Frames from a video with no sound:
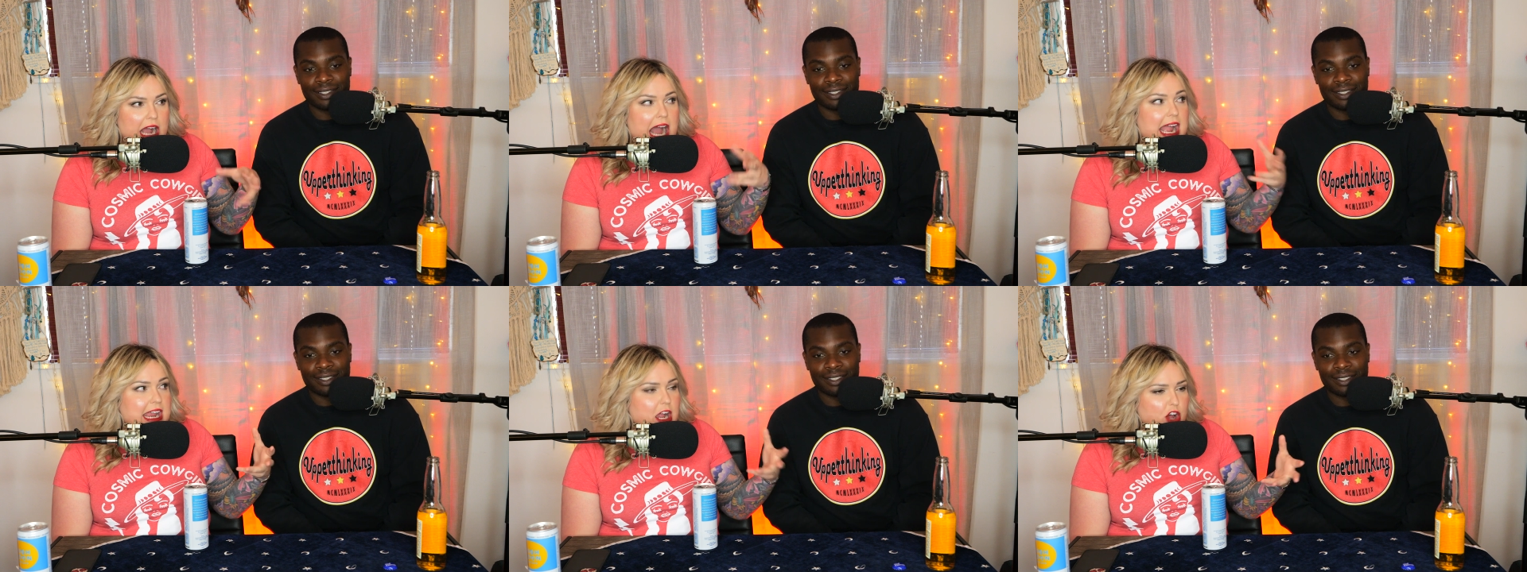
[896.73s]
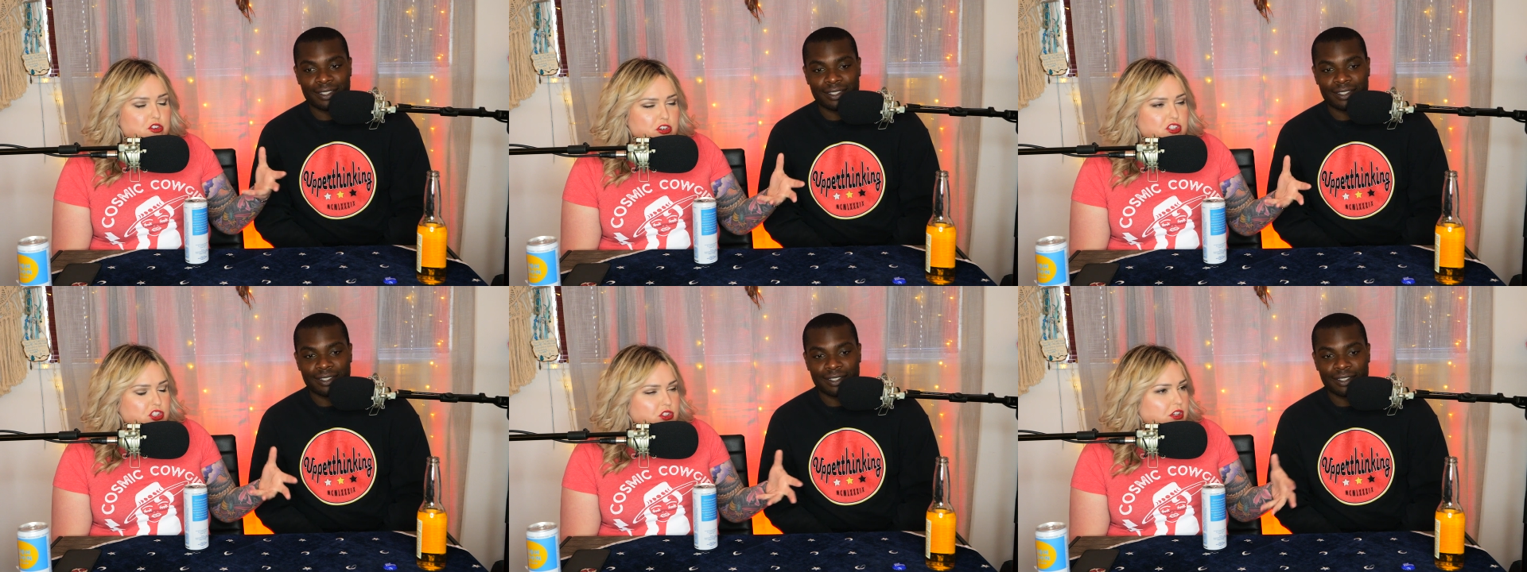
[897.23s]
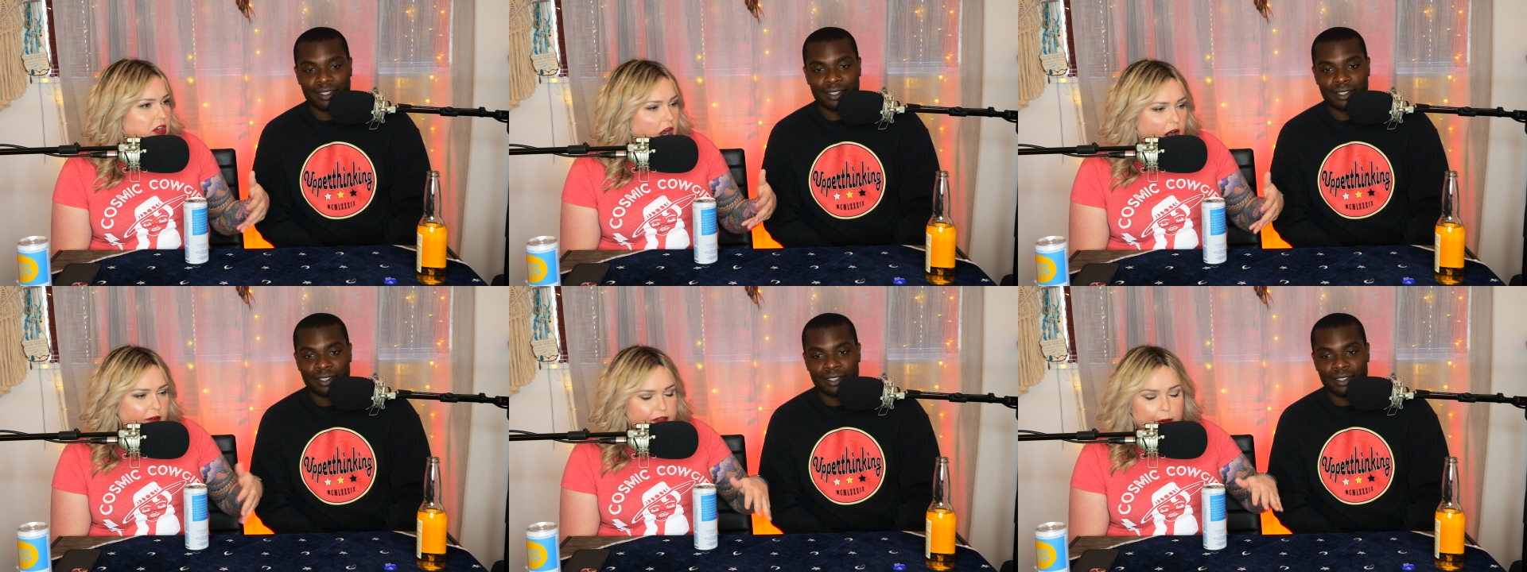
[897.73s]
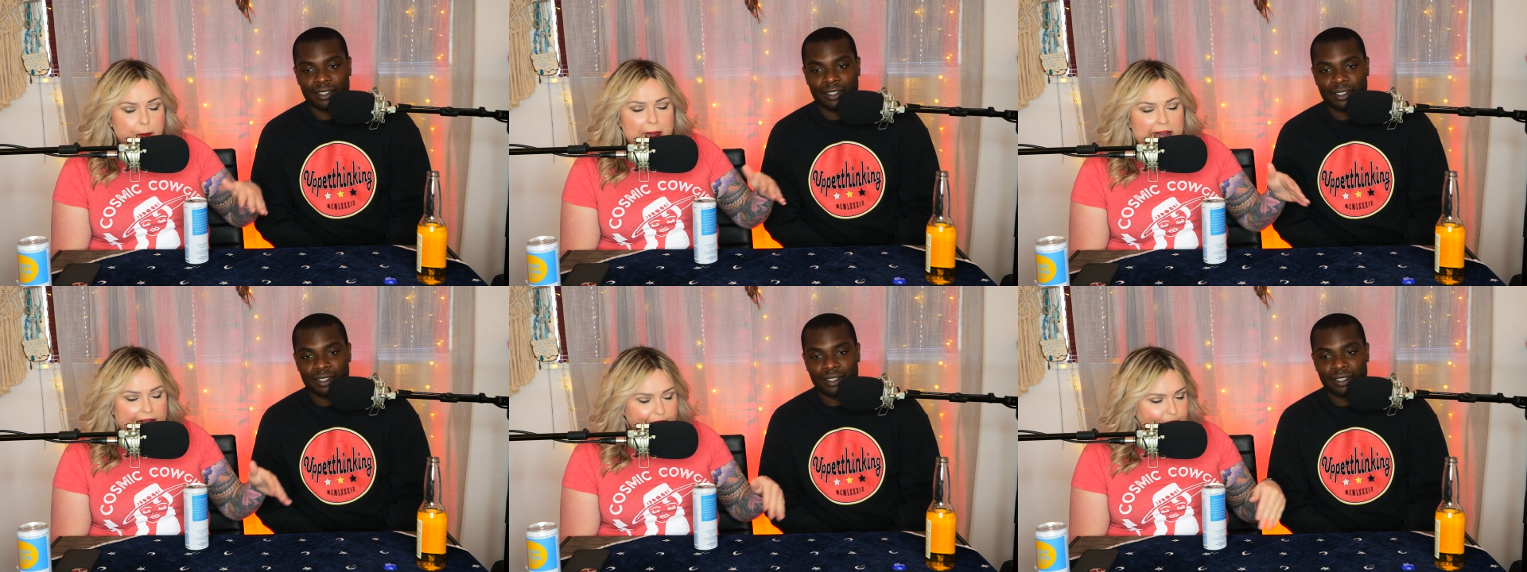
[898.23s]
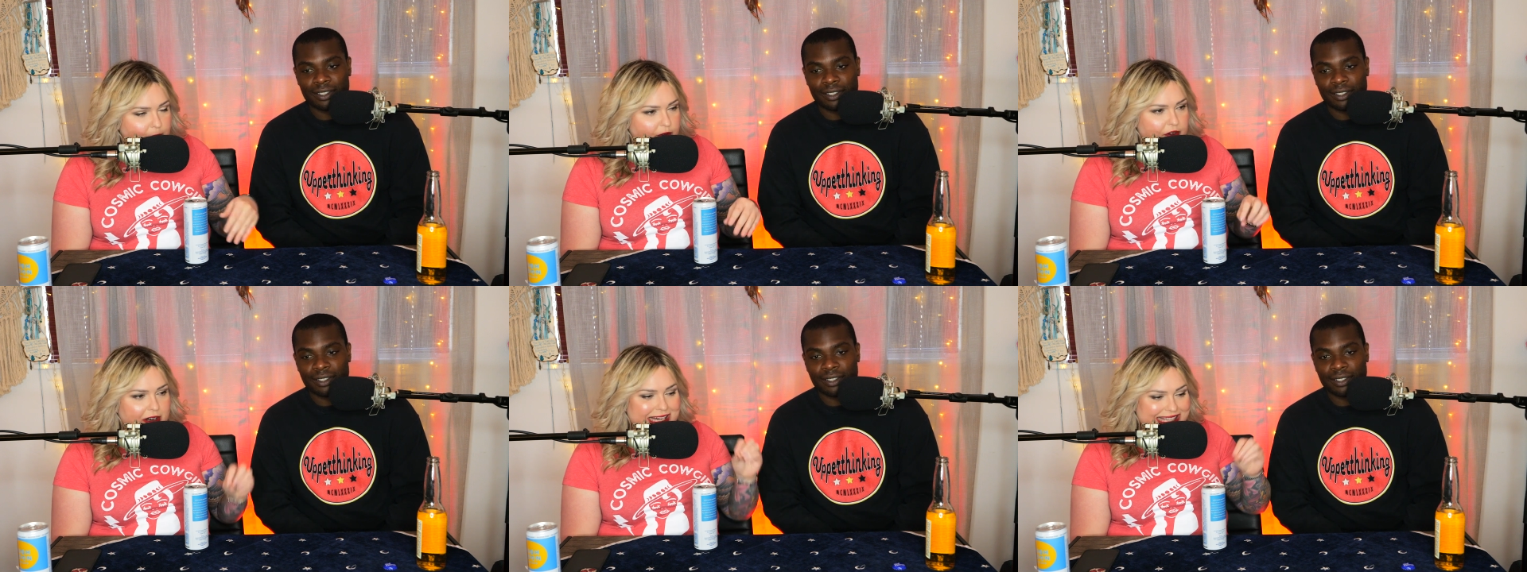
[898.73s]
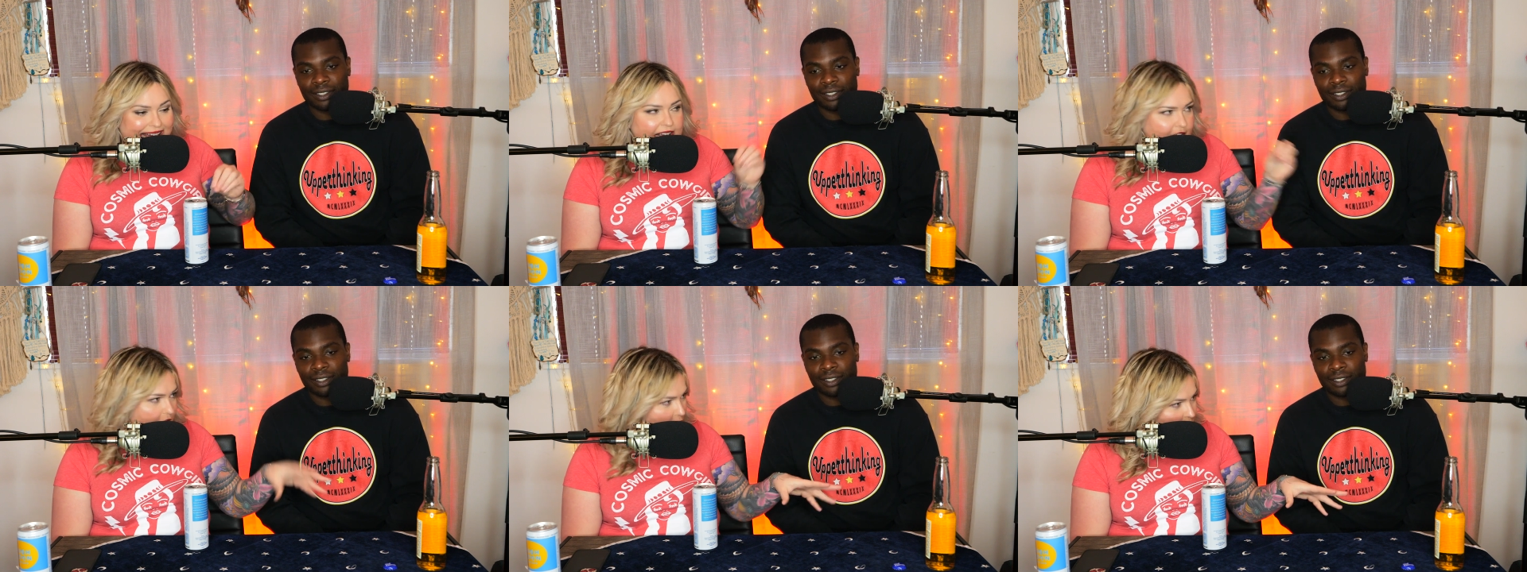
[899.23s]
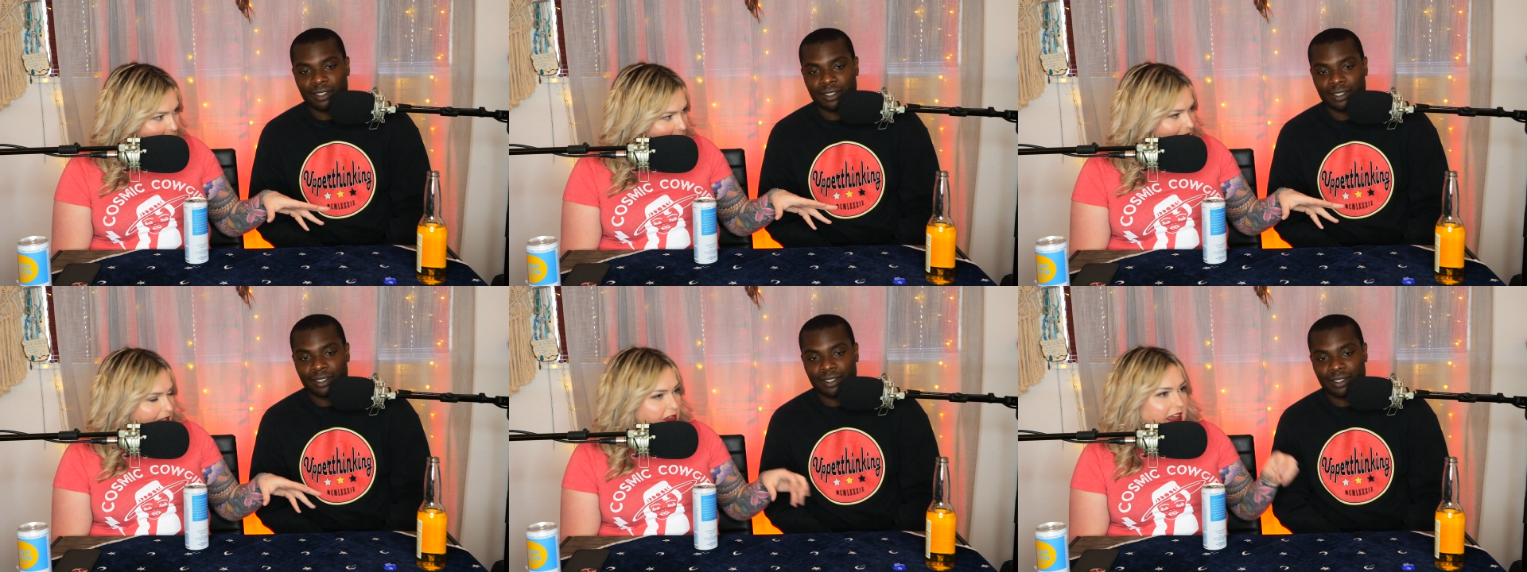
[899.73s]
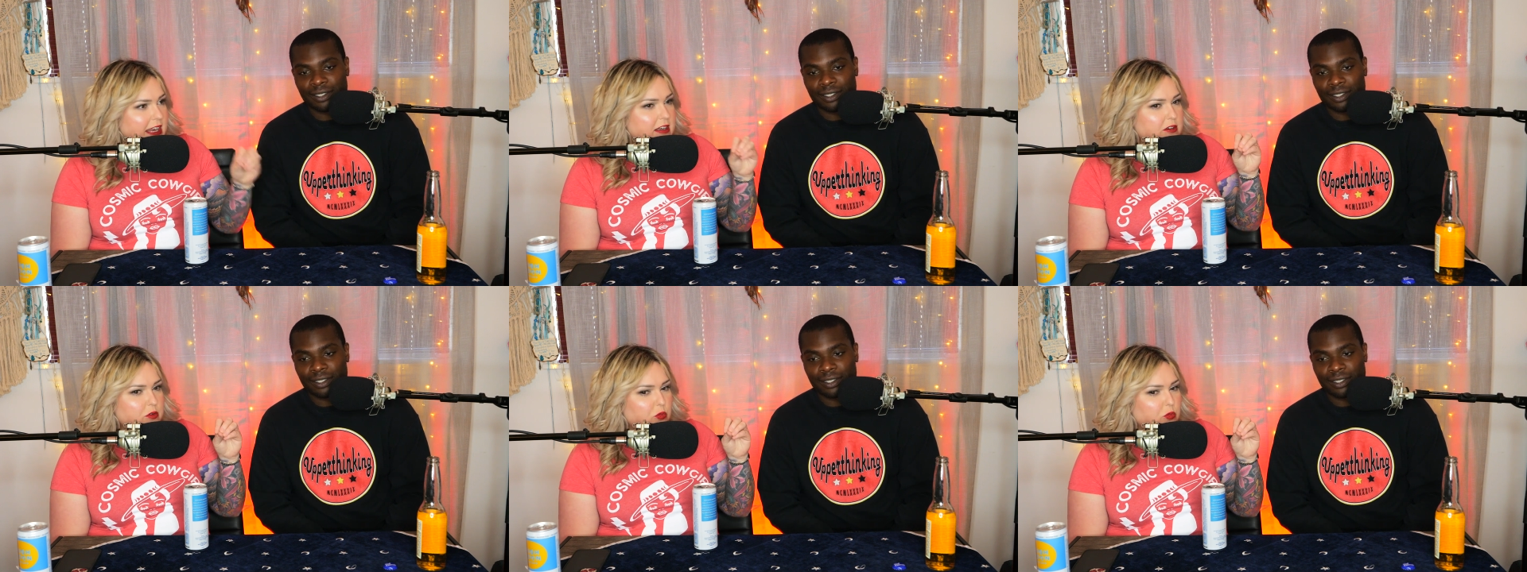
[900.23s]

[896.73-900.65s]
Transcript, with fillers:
Speaker 1: I understood off the bat from the very get go that